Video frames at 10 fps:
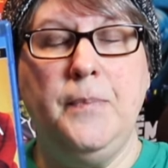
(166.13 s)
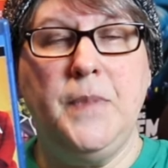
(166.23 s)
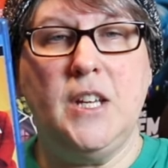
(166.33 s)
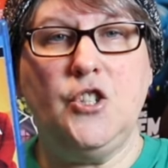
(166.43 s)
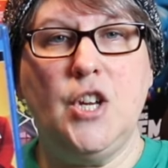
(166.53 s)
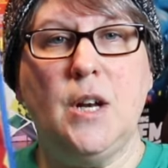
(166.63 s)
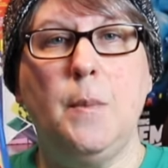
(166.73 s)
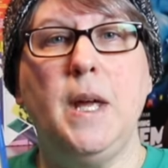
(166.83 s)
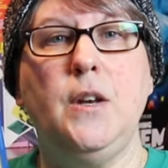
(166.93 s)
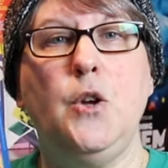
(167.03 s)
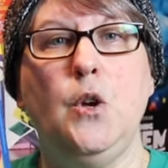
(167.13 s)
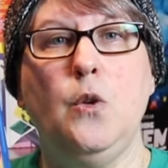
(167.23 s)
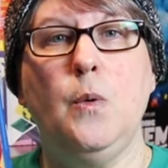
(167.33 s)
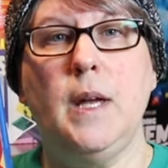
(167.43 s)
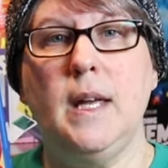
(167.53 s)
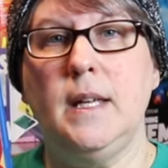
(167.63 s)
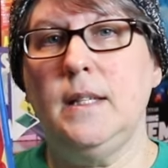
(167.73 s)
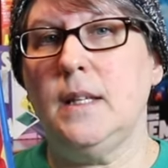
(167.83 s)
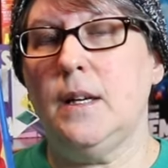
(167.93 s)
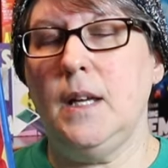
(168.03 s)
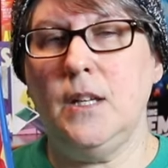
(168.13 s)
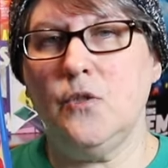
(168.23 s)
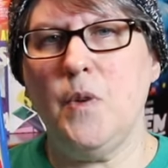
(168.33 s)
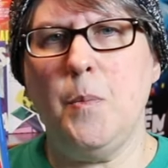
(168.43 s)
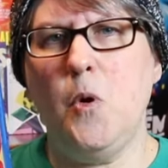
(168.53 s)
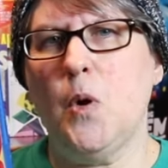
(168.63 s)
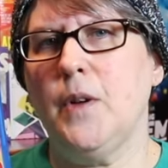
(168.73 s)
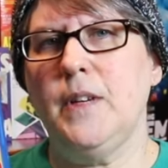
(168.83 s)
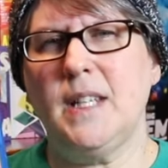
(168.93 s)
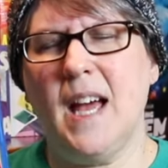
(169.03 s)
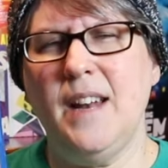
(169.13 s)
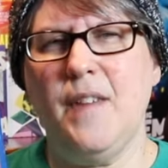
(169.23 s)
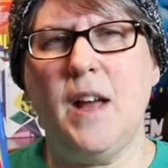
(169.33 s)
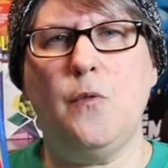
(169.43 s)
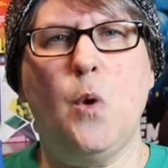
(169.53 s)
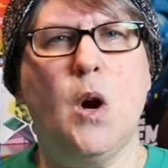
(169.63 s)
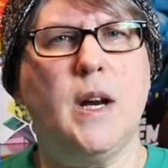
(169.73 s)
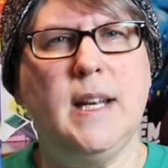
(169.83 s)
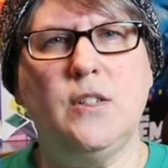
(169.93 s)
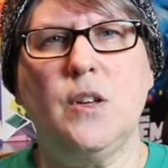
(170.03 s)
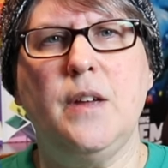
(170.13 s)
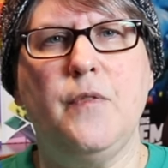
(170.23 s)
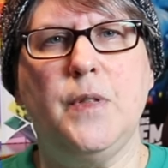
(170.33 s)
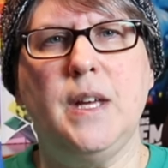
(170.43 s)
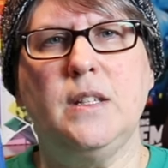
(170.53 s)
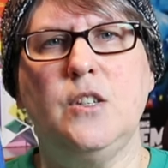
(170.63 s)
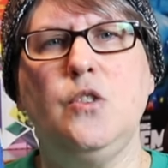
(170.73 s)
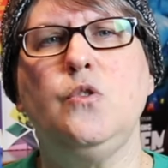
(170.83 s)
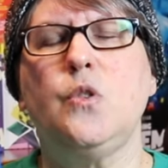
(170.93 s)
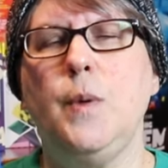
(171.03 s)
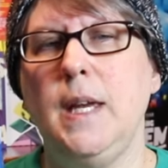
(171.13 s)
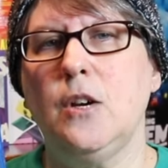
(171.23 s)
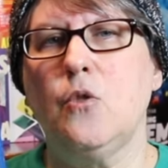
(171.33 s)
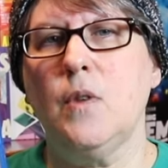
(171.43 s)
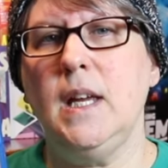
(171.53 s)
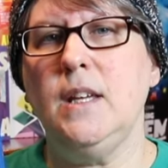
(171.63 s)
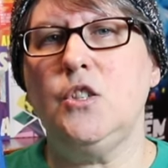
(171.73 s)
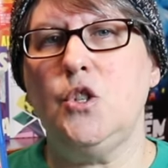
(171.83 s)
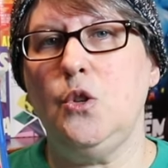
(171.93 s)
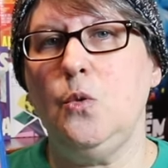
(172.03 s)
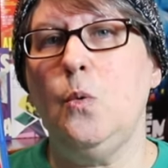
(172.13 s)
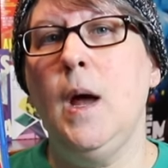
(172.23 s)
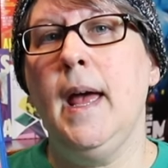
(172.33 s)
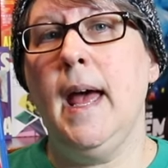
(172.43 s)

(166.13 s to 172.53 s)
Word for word: this gentleman who is a, uh, he's a reporter he's kind of out of work and he's looking for things to do so he agrees to